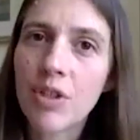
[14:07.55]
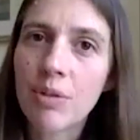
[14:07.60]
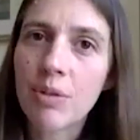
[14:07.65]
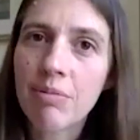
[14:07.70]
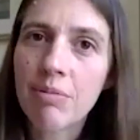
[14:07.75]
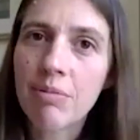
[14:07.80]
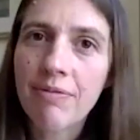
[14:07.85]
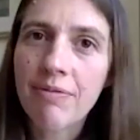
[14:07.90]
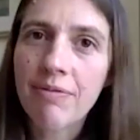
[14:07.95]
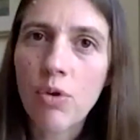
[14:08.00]

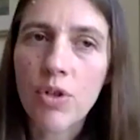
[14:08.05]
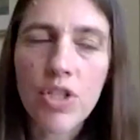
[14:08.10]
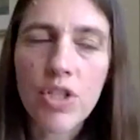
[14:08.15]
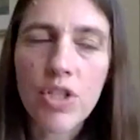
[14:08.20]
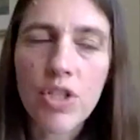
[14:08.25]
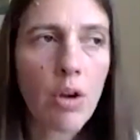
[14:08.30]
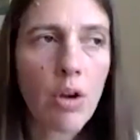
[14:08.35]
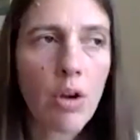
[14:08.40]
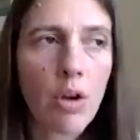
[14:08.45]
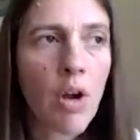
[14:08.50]
So
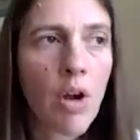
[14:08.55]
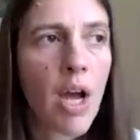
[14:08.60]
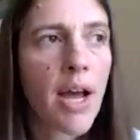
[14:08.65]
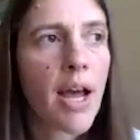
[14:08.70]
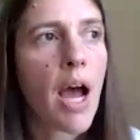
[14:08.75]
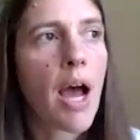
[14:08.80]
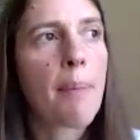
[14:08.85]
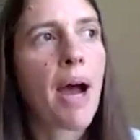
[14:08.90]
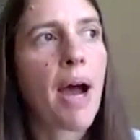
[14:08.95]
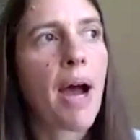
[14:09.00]
I
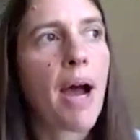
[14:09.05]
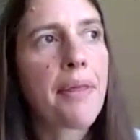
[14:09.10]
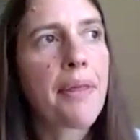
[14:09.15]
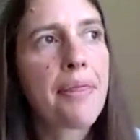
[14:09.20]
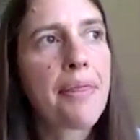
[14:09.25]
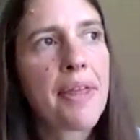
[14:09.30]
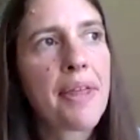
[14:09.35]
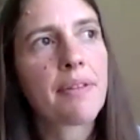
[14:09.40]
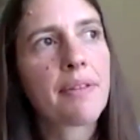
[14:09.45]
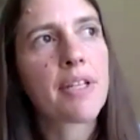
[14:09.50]
think that some
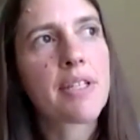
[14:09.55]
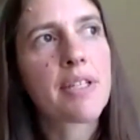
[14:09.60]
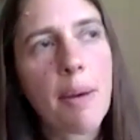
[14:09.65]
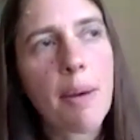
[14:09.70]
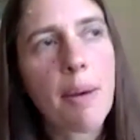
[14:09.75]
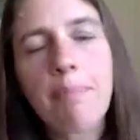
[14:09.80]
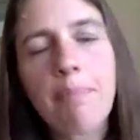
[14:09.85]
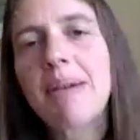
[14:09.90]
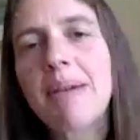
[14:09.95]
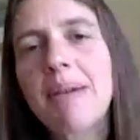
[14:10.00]
people have
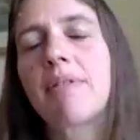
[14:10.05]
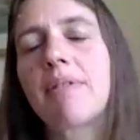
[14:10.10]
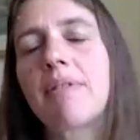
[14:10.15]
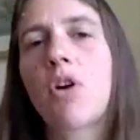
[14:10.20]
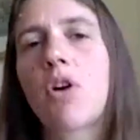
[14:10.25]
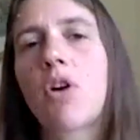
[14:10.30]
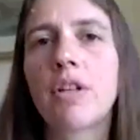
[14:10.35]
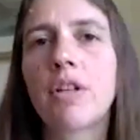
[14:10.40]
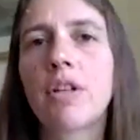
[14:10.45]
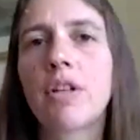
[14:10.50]
gotten
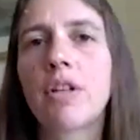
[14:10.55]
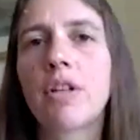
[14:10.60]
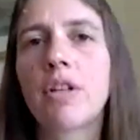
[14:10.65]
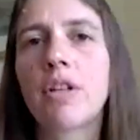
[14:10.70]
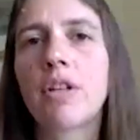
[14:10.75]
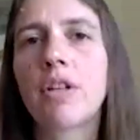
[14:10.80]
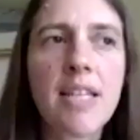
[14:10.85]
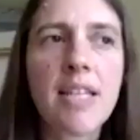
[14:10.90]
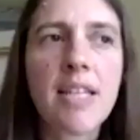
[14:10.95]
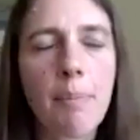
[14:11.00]
a lot
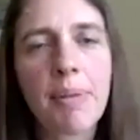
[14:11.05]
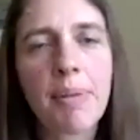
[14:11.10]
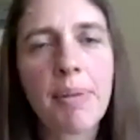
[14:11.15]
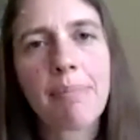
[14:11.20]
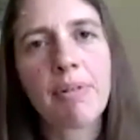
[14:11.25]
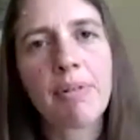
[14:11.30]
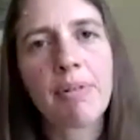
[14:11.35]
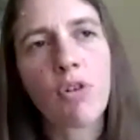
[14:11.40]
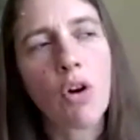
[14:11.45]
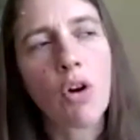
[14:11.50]
better and
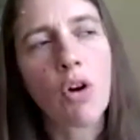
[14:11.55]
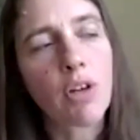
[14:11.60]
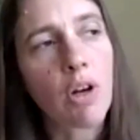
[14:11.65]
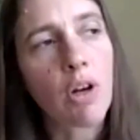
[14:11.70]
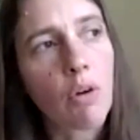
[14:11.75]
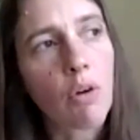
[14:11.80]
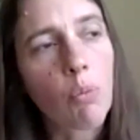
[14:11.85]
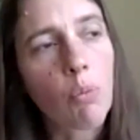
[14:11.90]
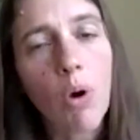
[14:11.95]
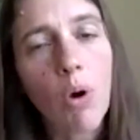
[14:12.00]
some people have
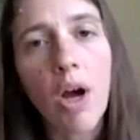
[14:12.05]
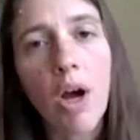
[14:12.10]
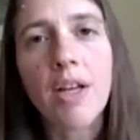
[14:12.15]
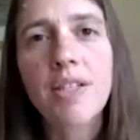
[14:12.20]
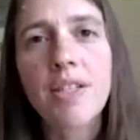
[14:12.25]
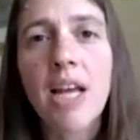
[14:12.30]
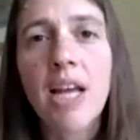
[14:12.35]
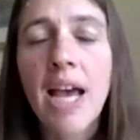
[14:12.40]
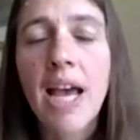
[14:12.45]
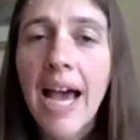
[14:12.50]
gotten a lot
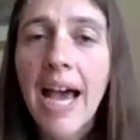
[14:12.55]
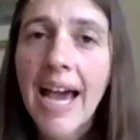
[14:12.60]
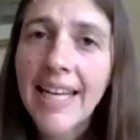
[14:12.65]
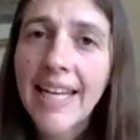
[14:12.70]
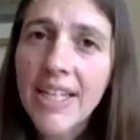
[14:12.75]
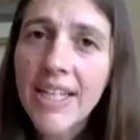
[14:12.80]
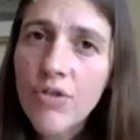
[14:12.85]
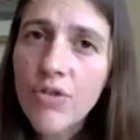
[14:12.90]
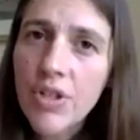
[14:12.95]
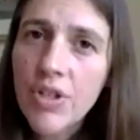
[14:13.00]
worse.
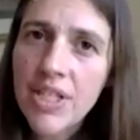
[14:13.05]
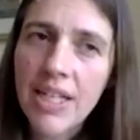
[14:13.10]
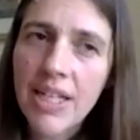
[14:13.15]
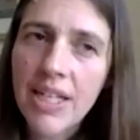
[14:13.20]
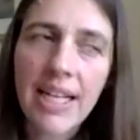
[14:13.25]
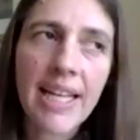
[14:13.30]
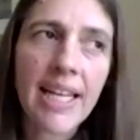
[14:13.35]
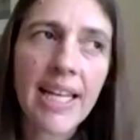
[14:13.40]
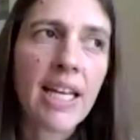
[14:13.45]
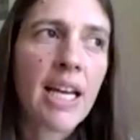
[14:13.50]
And
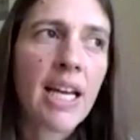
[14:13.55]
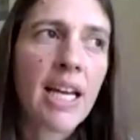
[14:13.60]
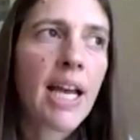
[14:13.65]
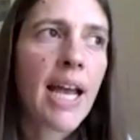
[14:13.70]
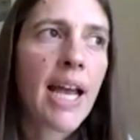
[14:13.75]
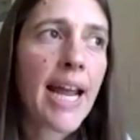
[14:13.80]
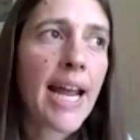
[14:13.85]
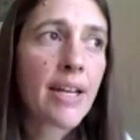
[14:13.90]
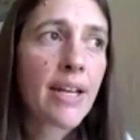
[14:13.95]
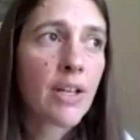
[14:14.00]
interestingly,
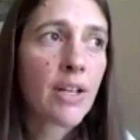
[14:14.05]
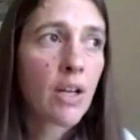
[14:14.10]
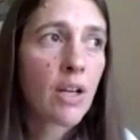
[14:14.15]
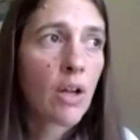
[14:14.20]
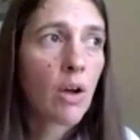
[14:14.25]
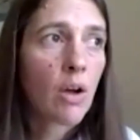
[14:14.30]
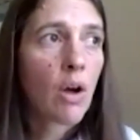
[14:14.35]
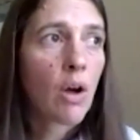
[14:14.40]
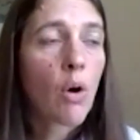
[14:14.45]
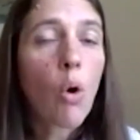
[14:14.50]
in
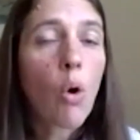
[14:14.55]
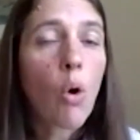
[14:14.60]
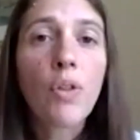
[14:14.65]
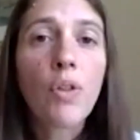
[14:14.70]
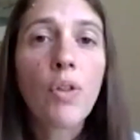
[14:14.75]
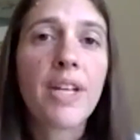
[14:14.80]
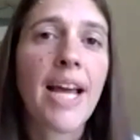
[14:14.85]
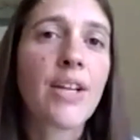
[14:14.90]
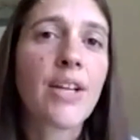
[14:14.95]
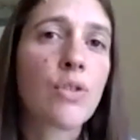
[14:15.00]
all
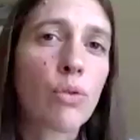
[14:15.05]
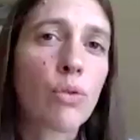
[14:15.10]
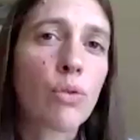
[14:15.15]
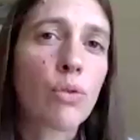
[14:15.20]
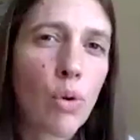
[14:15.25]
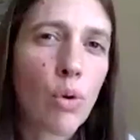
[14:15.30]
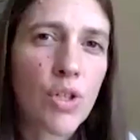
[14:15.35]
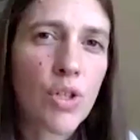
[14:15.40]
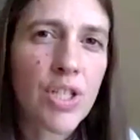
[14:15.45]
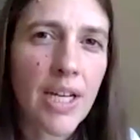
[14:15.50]
the national
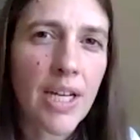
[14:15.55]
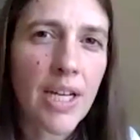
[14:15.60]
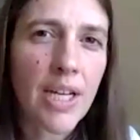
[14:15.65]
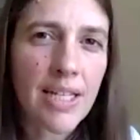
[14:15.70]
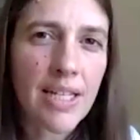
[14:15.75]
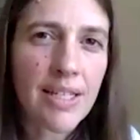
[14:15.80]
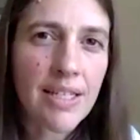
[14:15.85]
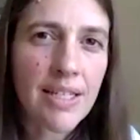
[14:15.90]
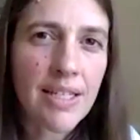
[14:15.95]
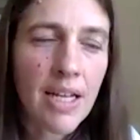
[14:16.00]
core
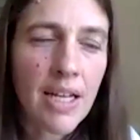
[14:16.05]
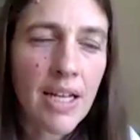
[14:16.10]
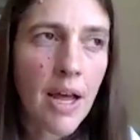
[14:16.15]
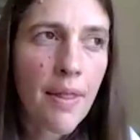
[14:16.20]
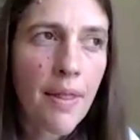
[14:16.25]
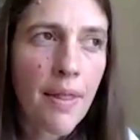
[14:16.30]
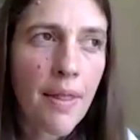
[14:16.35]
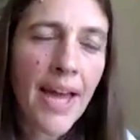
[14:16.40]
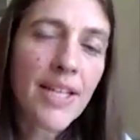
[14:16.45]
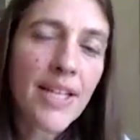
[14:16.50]
studies,
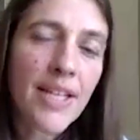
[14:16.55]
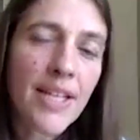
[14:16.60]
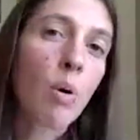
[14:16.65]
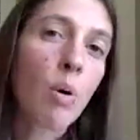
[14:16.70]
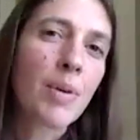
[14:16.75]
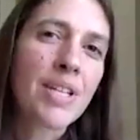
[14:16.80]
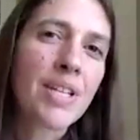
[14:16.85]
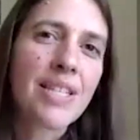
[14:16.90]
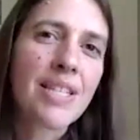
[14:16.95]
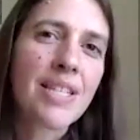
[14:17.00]
that's what
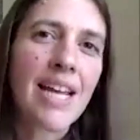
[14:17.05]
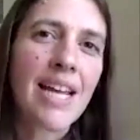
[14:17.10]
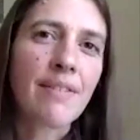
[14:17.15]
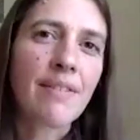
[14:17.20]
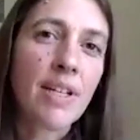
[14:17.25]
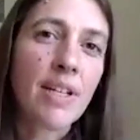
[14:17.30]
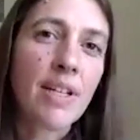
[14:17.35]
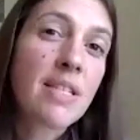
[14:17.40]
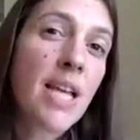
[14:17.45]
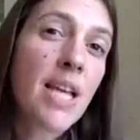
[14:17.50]
we're seeing,
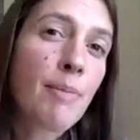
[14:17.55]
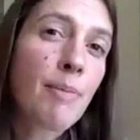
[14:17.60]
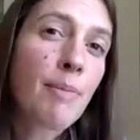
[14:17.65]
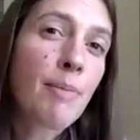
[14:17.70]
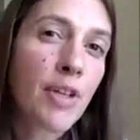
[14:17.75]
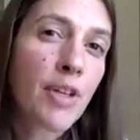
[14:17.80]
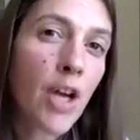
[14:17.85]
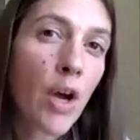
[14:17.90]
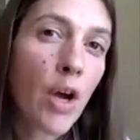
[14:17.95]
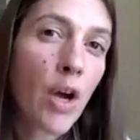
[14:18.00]
that some of
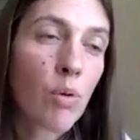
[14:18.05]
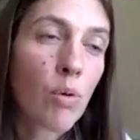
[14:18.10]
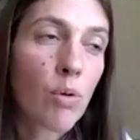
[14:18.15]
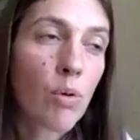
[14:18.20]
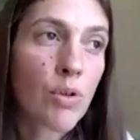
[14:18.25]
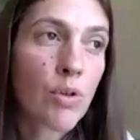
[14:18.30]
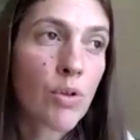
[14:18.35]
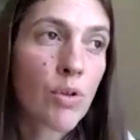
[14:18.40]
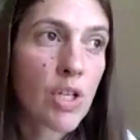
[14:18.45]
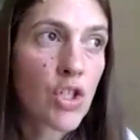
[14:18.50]
the
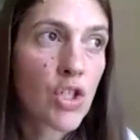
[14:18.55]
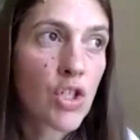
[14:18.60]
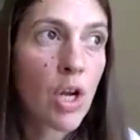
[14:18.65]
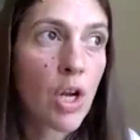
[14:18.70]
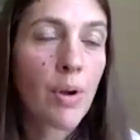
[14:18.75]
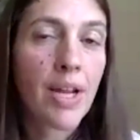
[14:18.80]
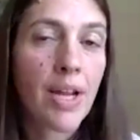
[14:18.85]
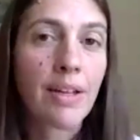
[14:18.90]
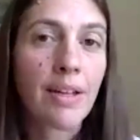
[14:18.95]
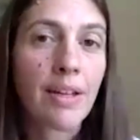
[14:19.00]
cohorts are
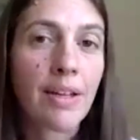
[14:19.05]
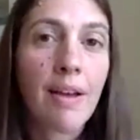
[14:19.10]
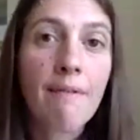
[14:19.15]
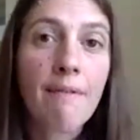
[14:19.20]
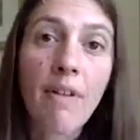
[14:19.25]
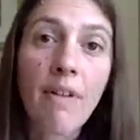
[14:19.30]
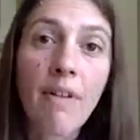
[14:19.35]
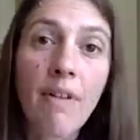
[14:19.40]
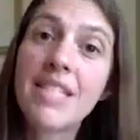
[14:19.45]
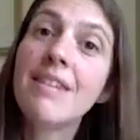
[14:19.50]
showing
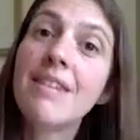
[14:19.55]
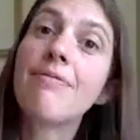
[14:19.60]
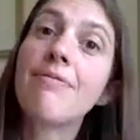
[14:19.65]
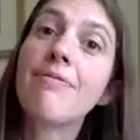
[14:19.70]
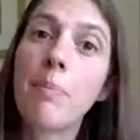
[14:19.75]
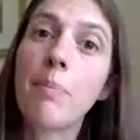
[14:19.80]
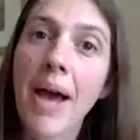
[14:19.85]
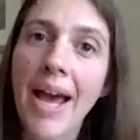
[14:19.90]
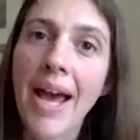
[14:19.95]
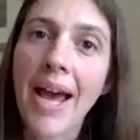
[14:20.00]
very
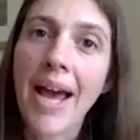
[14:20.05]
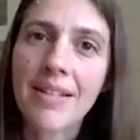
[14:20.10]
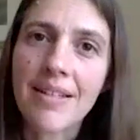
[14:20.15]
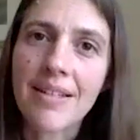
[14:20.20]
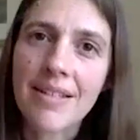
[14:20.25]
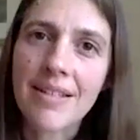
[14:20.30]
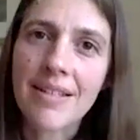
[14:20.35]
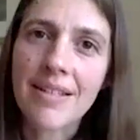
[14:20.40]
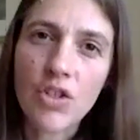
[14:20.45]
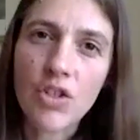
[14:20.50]
different
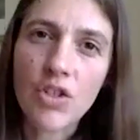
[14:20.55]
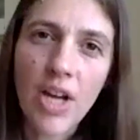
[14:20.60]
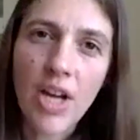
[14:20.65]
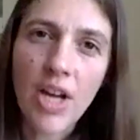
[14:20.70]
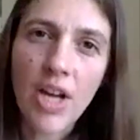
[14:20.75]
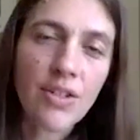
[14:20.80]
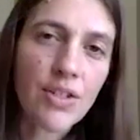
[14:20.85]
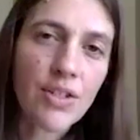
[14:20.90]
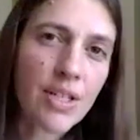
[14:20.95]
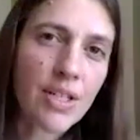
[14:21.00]
patterns and
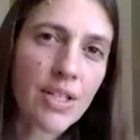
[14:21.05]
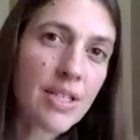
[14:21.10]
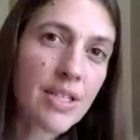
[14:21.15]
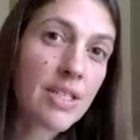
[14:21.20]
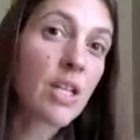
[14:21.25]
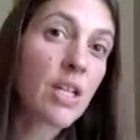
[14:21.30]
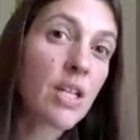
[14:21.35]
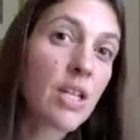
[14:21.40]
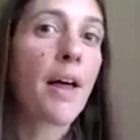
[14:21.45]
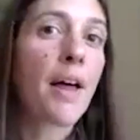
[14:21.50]
changes
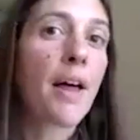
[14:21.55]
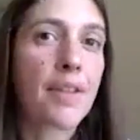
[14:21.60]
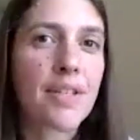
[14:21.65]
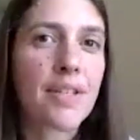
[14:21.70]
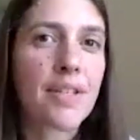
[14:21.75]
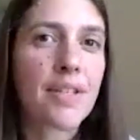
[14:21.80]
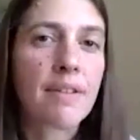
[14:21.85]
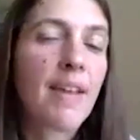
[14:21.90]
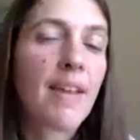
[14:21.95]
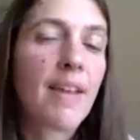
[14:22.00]
to
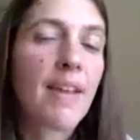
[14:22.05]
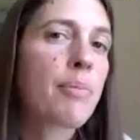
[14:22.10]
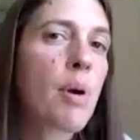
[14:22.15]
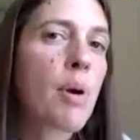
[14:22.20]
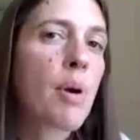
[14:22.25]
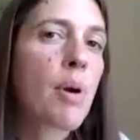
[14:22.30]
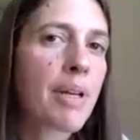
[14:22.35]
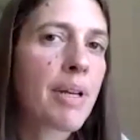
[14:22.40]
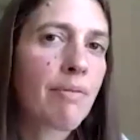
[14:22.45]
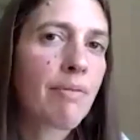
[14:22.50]
others. And that
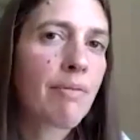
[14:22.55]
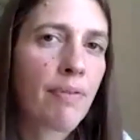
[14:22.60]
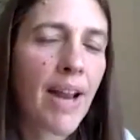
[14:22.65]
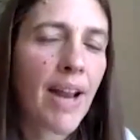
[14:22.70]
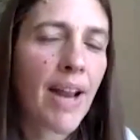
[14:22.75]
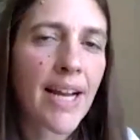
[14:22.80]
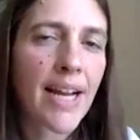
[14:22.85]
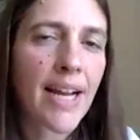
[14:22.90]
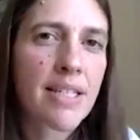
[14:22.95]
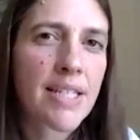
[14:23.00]
probably
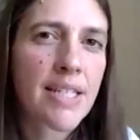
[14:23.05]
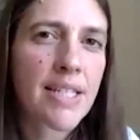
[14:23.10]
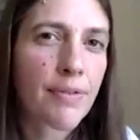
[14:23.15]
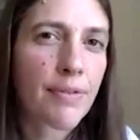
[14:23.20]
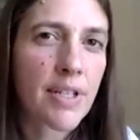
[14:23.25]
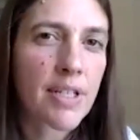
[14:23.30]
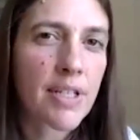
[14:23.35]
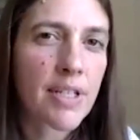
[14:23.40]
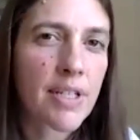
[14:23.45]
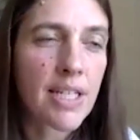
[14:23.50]
reflects
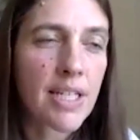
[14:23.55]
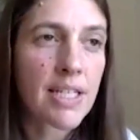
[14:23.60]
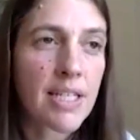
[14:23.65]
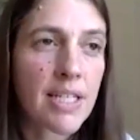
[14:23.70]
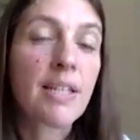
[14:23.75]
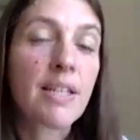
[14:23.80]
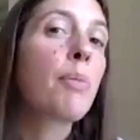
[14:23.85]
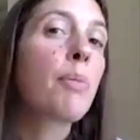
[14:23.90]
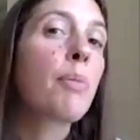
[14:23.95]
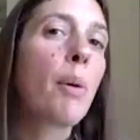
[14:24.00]
differences in
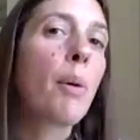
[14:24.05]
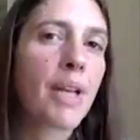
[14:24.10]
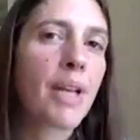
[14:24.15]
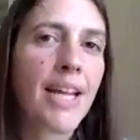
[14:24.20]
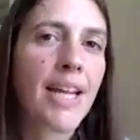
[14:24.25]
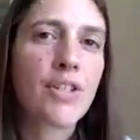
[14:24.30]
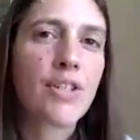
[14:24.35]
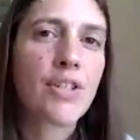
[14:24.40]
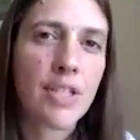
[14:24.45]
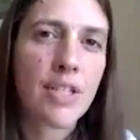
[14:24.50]
the
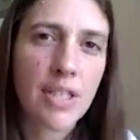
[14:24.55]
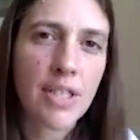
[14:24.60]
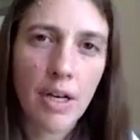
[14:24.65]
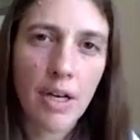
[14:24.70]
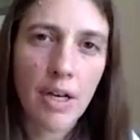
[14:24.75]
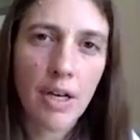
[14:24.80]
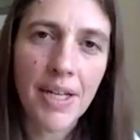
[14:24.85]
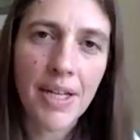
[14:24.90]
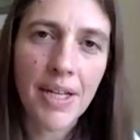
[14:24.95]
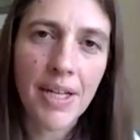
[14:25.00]
populations that are
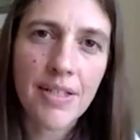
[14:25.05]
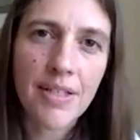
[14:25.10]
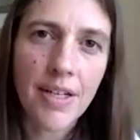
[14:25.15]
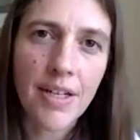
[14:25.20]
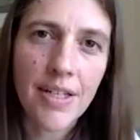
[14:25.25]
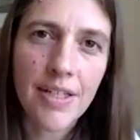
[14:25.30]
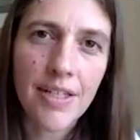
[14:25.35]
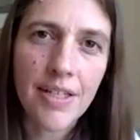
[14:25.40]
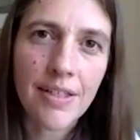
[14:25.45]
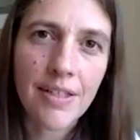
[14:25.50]
being
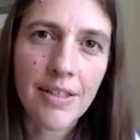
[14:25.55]
studied.